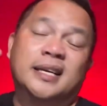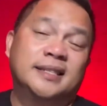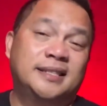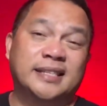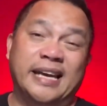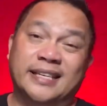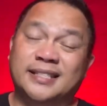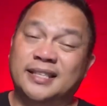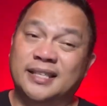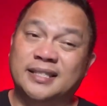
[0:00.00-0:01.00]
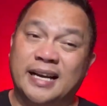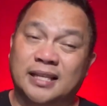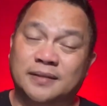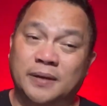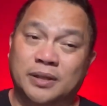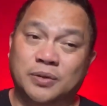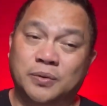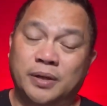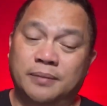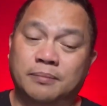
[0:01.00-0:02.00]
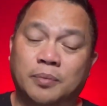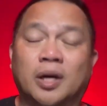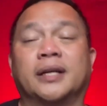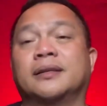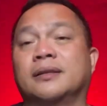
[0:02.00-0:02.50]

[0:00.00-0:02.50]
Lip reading: sexiness aspect to it. But